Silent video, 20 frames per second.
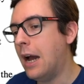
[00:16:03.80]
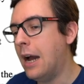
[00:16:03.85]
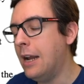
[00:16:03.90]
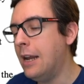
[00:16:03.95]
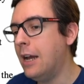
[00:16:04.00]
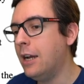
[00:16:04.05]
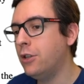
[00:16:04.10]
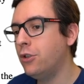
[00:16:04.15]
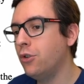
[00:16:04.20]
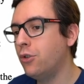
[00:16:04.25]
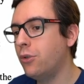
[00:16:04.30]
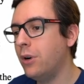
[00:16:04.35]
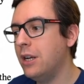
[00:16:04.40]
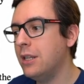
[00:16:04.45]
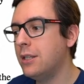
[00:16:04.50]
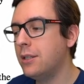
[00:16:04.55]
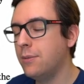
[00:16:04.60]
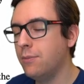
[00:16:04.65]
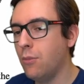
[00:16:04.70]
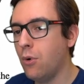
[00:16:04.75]
like to
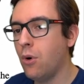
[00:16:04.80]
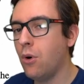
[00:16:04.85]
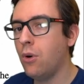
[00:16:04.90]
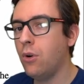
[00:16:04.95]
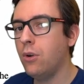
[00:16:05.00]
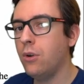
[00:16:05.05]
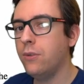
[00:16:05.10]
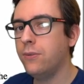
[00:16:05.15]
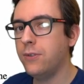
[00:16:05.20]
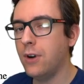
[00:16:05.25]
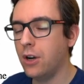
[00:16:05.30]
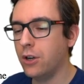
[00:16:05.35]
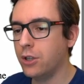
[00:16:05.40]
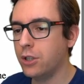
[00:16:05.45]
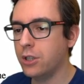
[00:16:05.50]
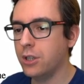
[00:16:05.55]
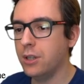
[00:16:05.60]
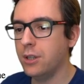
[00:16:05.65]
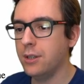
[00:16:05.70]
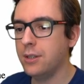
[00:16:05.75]
create small
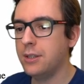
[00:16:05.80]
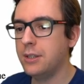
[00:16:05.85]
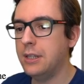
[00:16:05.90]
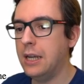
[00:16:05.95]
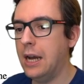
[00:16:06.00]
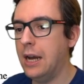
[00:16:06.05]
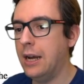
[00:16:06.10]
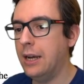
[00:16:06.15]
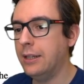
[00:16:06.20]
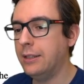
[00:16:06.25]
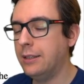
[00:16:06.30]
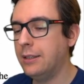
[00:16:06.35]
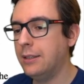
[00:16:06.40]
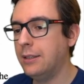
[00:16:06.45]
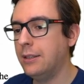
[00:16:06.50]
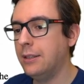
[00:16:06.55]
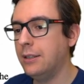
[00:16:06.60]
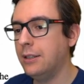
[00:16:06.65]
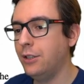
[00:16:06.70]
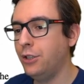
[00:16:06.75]
functions
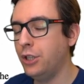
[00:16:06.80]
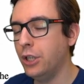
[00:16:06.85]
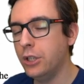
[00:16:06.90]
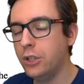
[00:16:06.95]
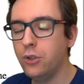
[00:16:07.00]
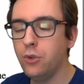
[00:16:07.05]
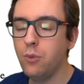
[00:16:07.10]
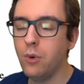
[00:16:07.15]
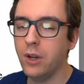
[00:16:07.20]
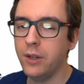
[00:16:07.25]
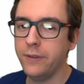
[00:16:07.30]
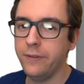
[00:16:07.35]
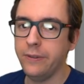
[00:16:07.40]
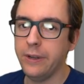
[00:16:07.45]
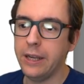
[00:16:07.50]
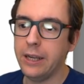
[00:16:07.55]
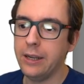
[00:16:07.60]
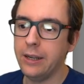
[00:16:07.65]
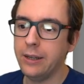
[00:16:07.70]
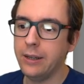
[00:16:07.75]
that just do one
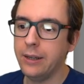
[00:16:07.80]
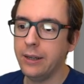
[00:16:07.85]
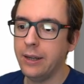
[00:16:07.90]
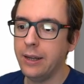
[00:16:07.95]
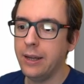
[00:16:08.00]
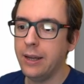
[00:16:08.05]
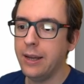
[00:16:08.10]
thing.